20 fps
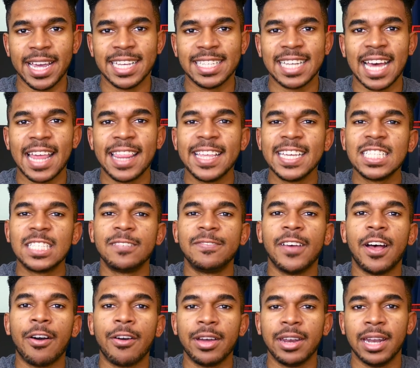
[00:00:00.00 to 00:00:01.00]
is that this
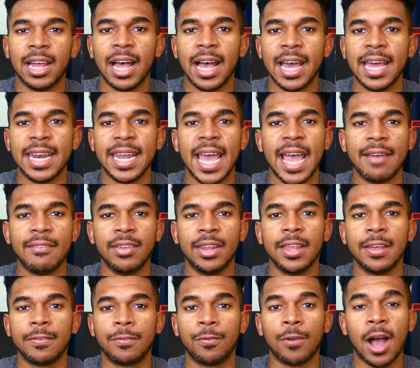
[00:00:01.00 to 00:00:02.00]
Falcon nine heavy
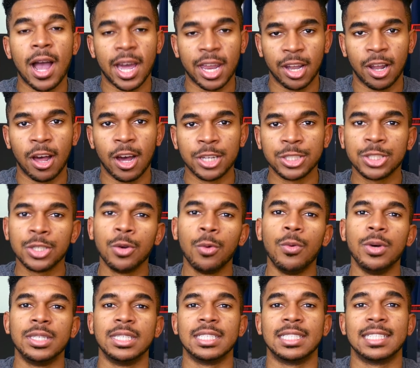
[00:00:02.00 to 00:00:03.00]
lift rocket launch
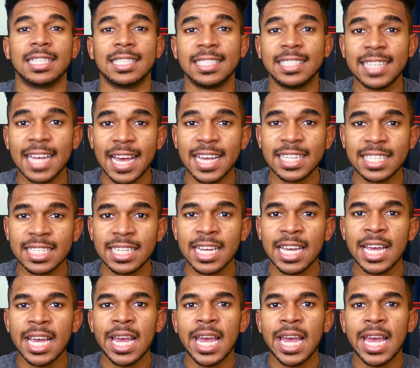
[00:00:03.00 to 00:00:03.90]
was a success.